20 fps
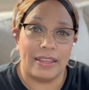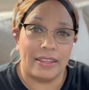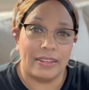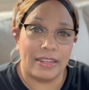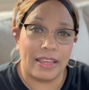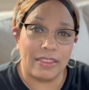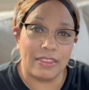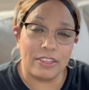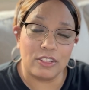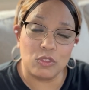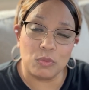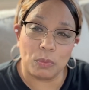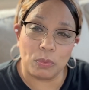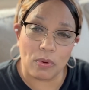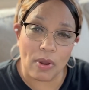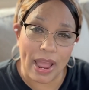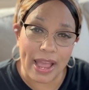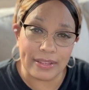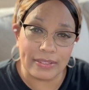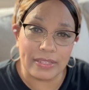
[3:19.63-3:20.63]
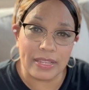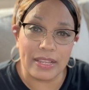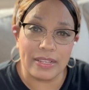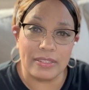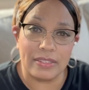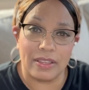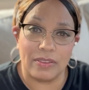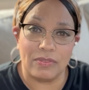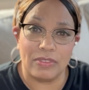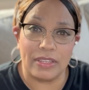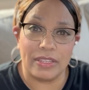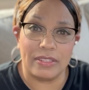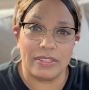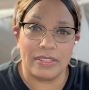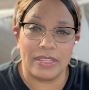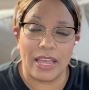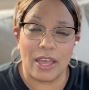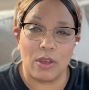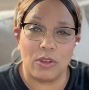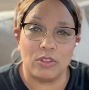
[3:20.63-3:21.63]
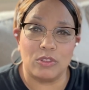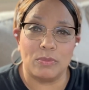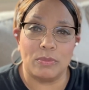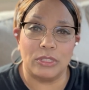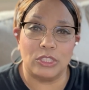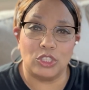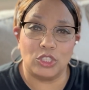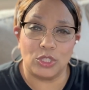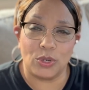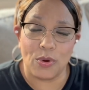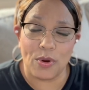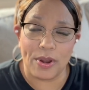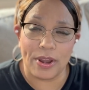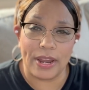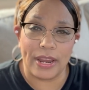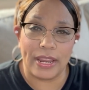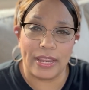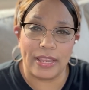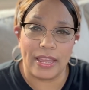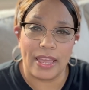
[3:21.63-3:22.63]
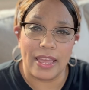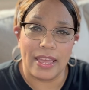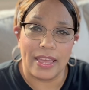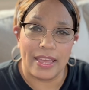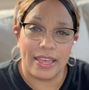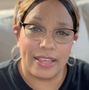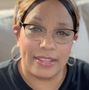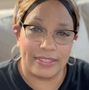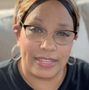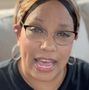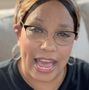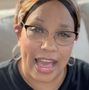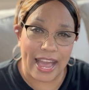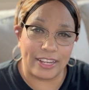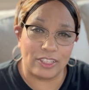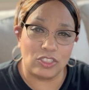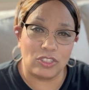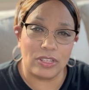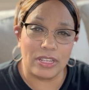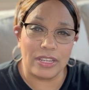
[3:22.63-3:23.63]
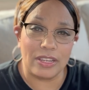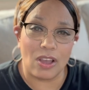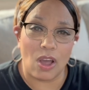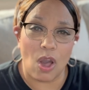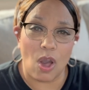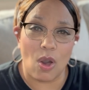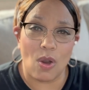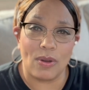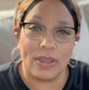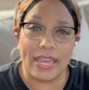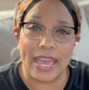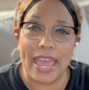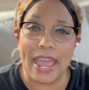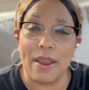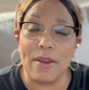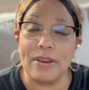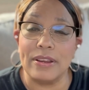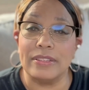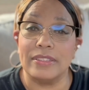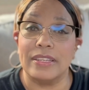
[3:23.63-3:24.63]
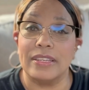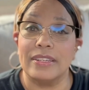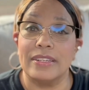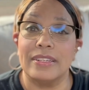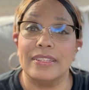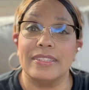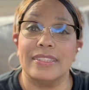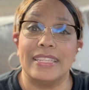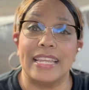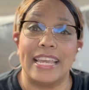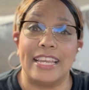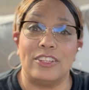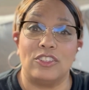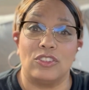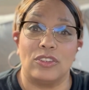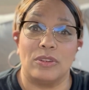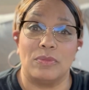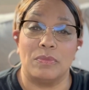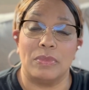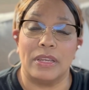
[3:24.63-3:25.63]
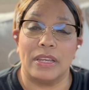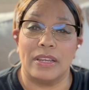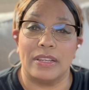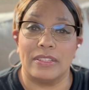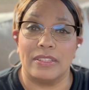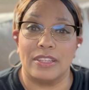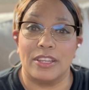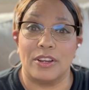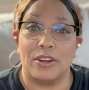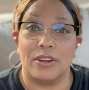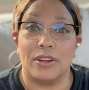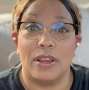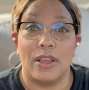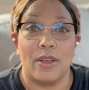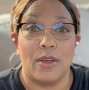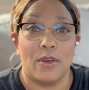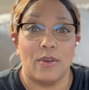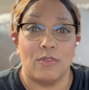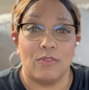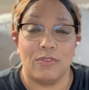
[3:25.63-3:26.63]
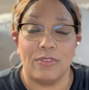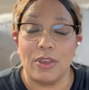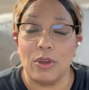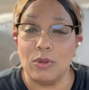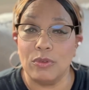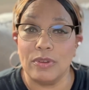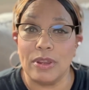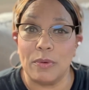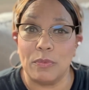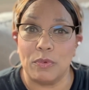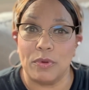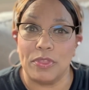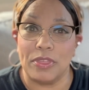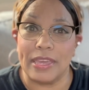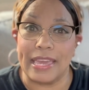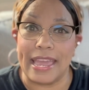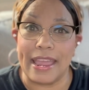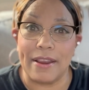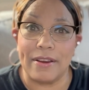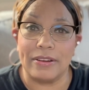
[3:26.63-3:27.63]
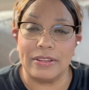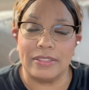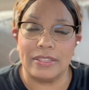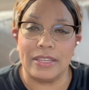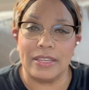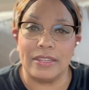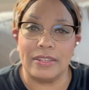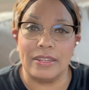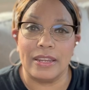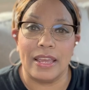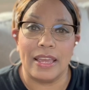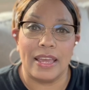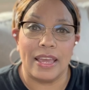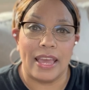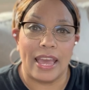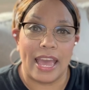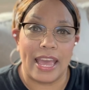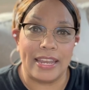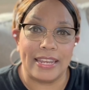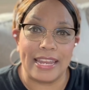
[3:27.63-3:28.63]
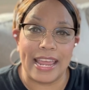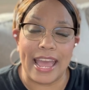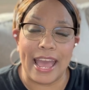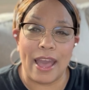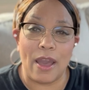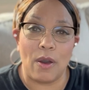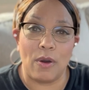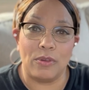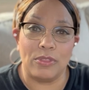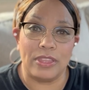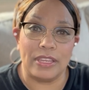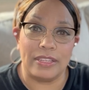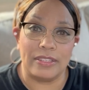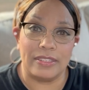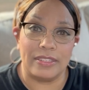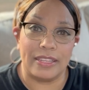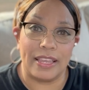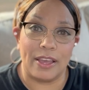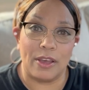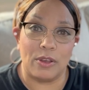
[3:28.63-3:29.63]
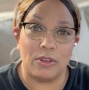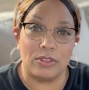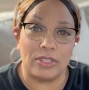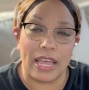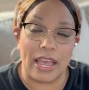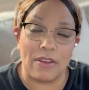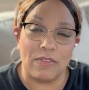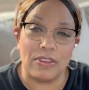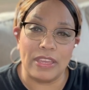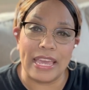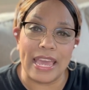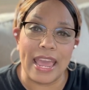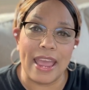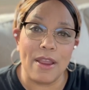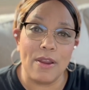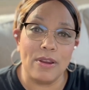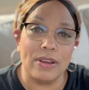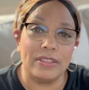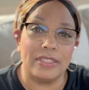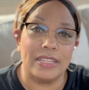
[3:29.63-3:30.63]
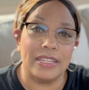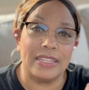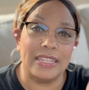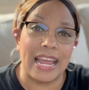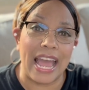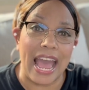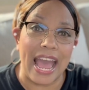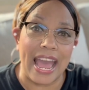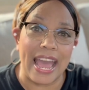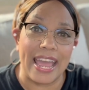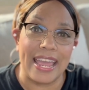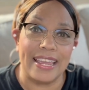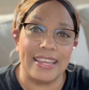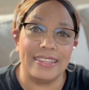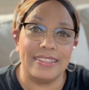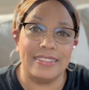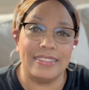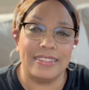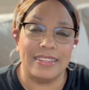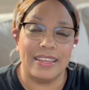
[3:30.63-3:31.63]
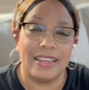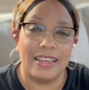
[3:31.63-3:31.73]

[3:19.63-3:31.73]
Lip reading: Now this process of these cells maturing is actually called keratinization because they're filled up with keratin, and now these cells have keratinized